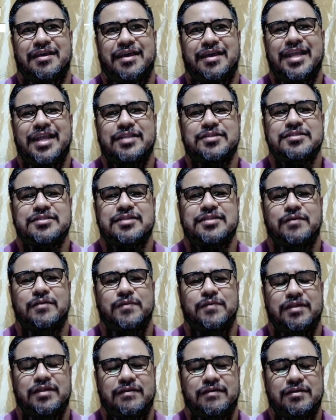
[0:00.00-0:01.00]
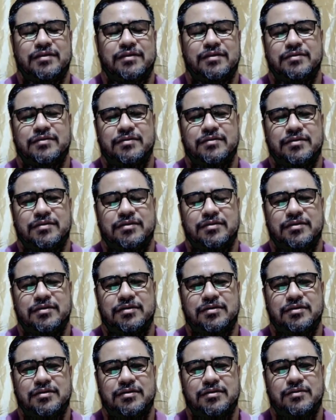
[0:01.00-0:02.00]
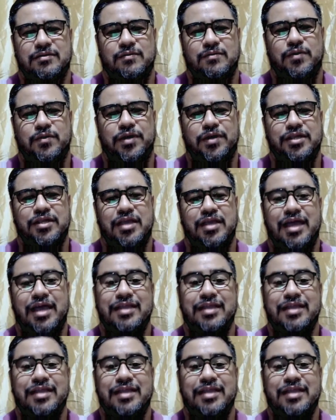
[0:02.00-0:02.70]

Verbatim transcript: I'd like to start with the word